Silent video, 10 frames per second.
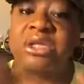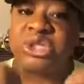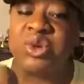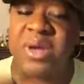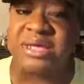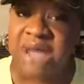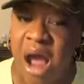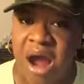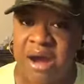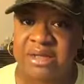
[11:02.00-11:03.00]
to his
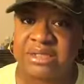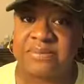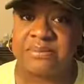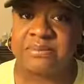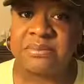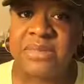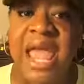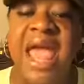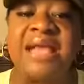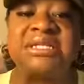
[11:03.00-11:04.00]
heart.
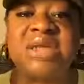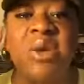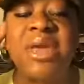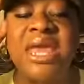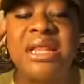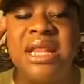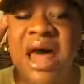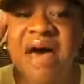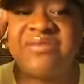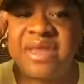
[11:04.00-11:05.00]
And so he
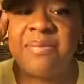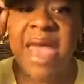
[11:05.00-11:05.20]
loved him